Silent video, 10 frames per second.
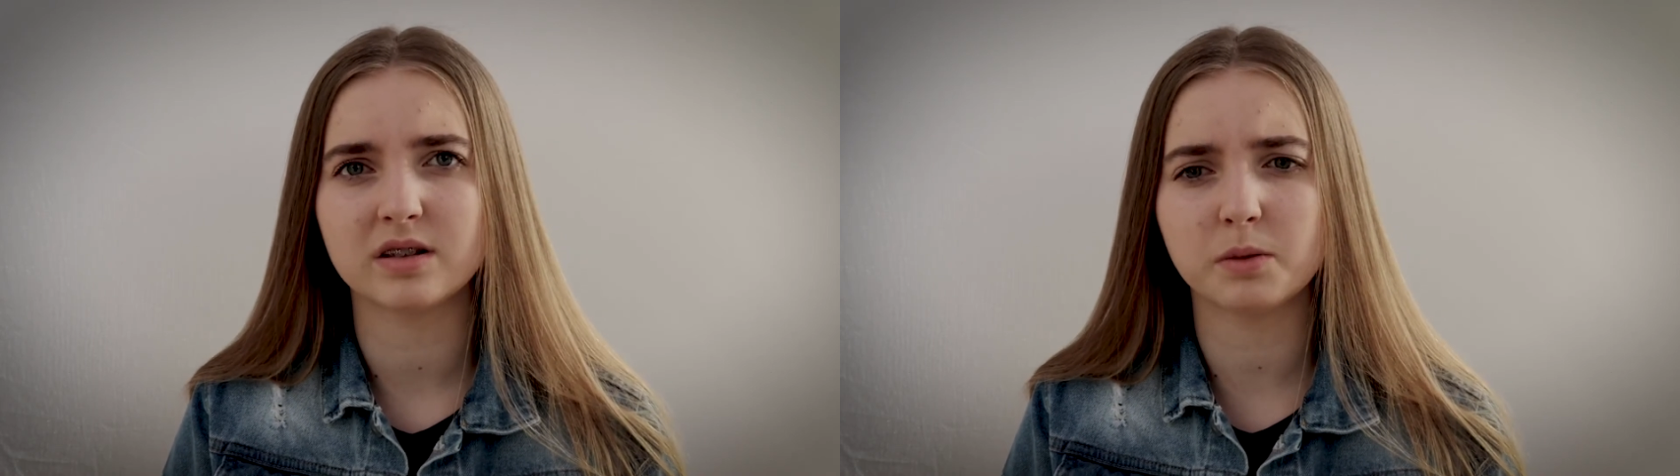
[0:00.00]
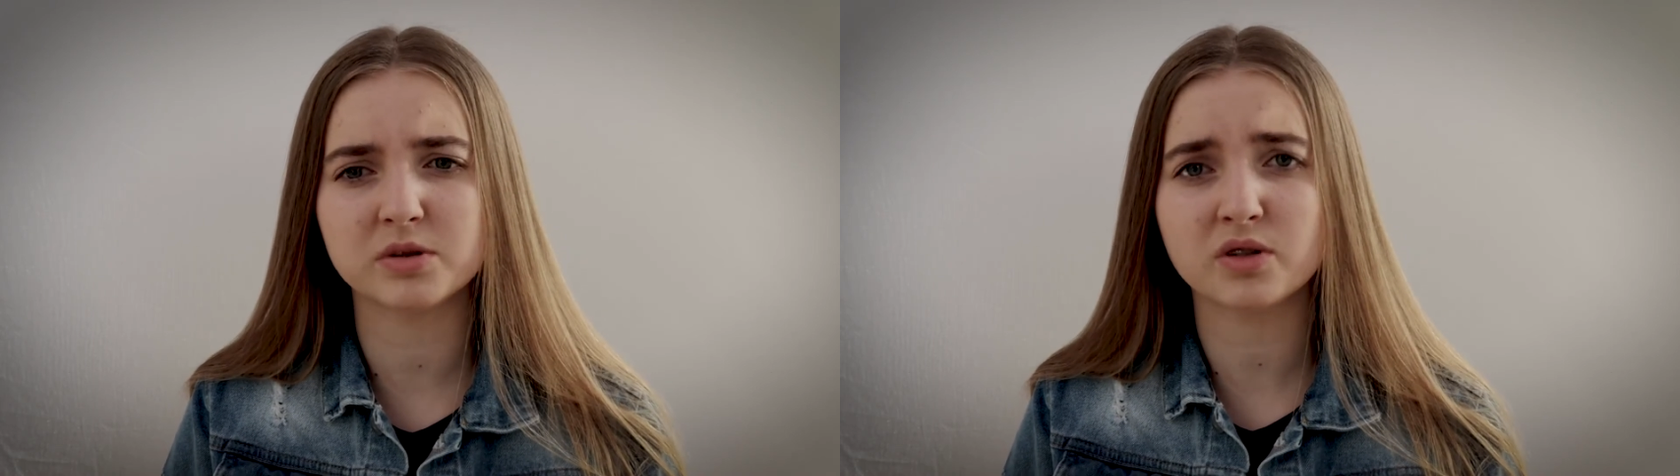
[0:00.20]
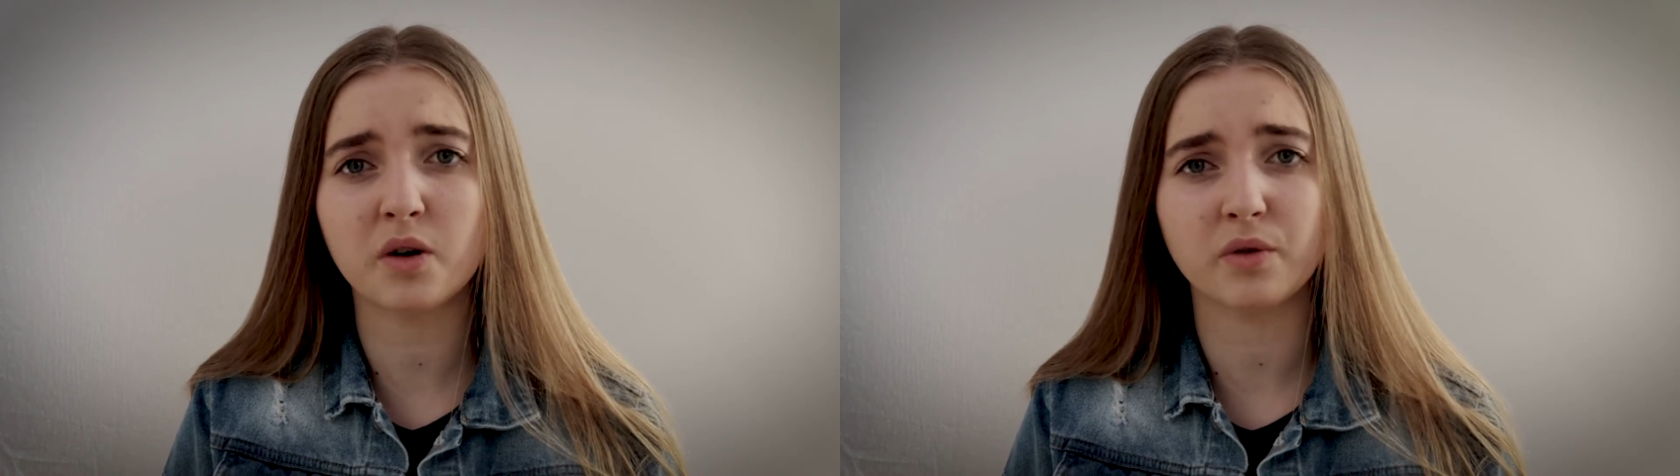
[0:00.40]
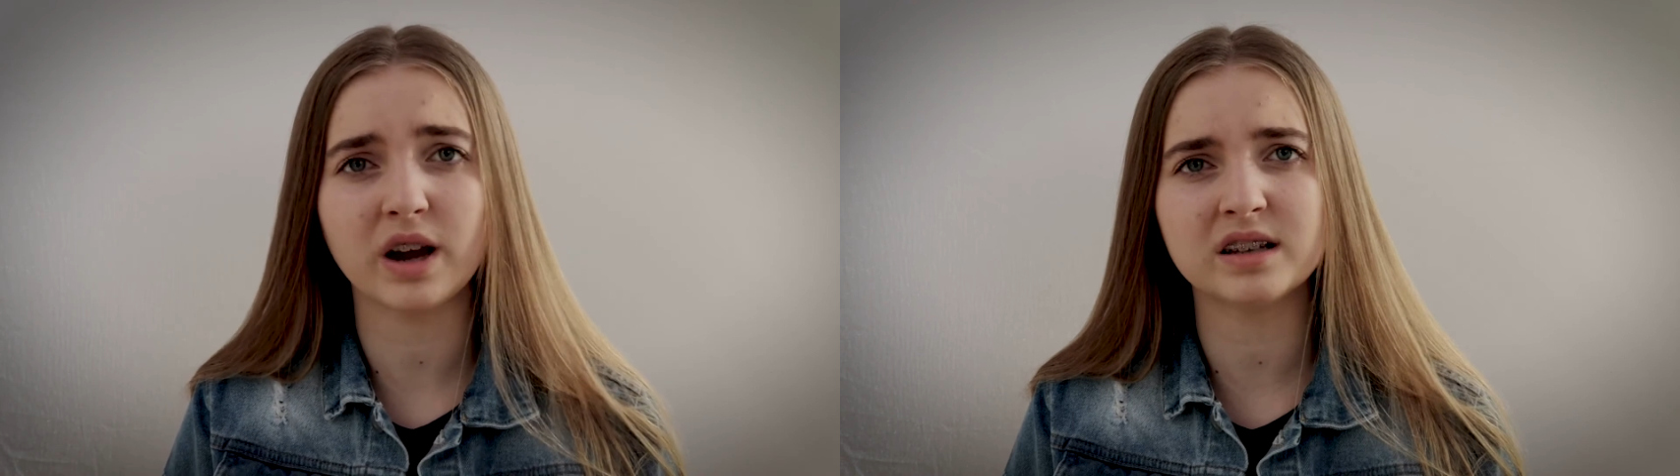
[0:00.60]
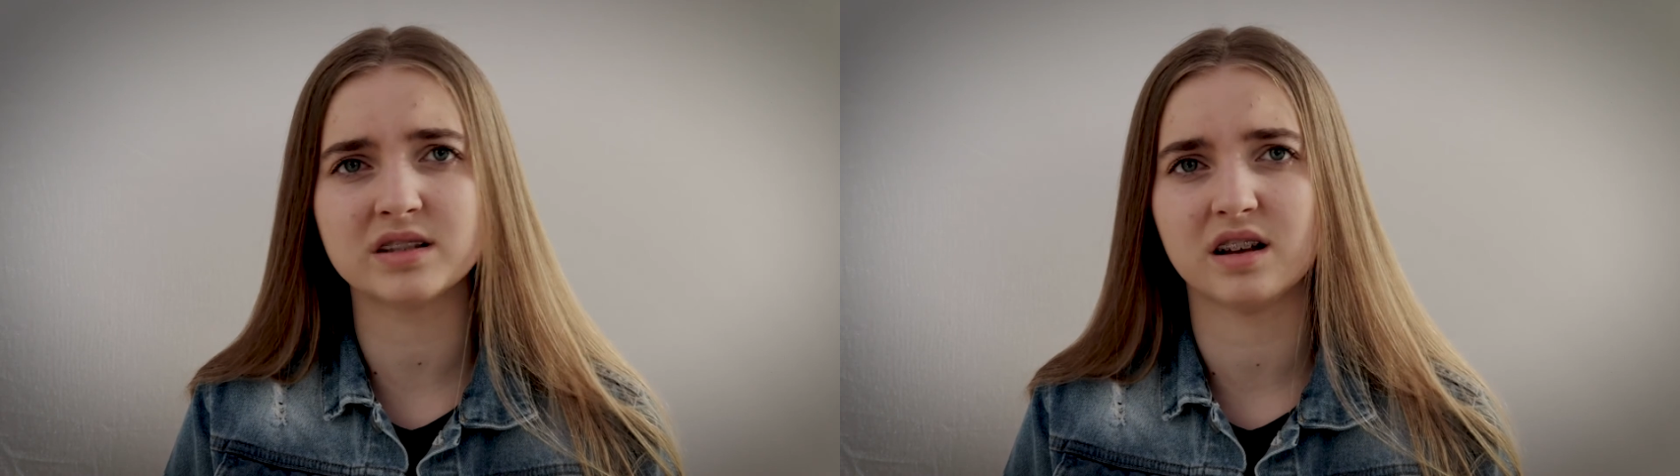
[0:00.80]
There was no
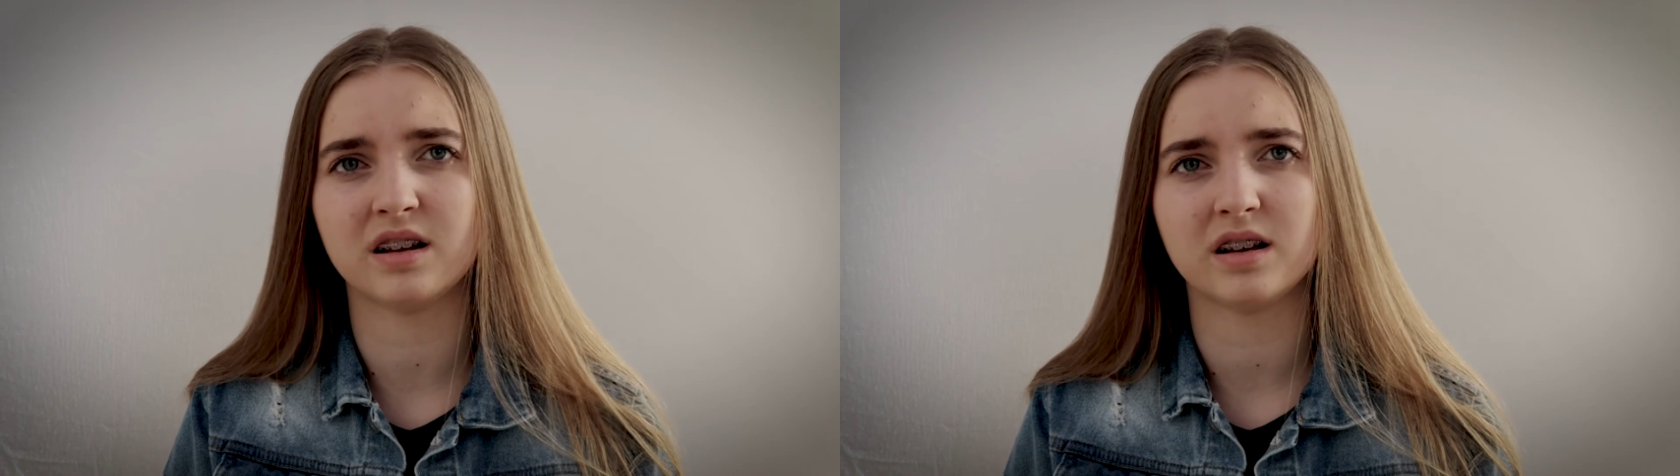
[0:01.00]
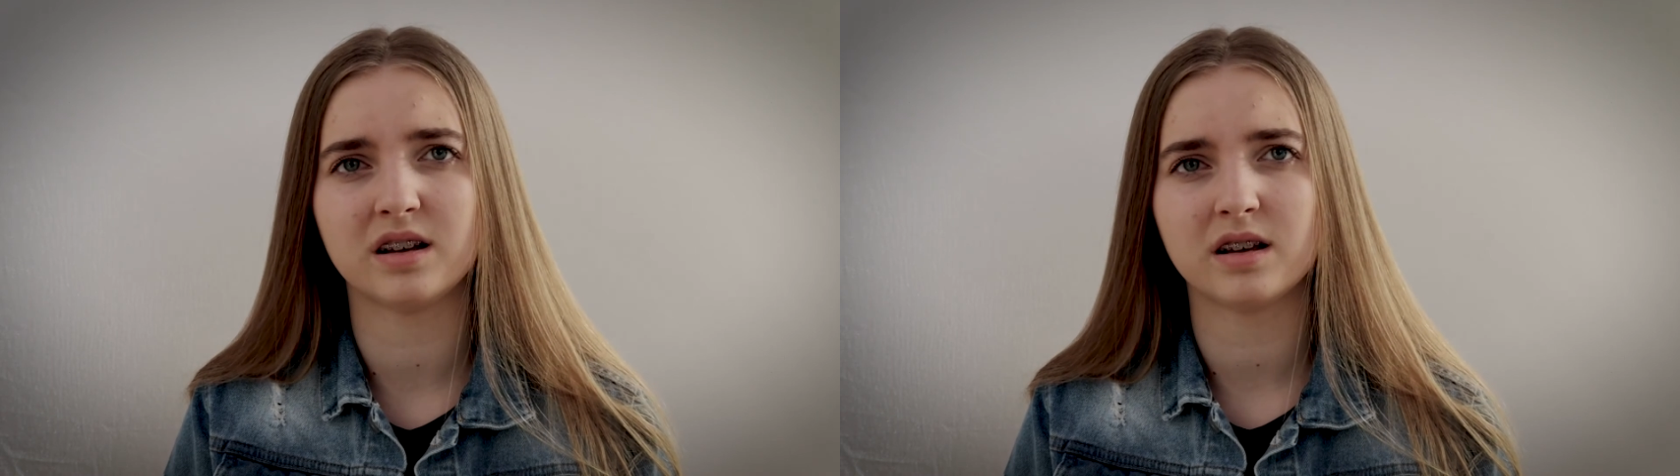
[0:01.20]
reason.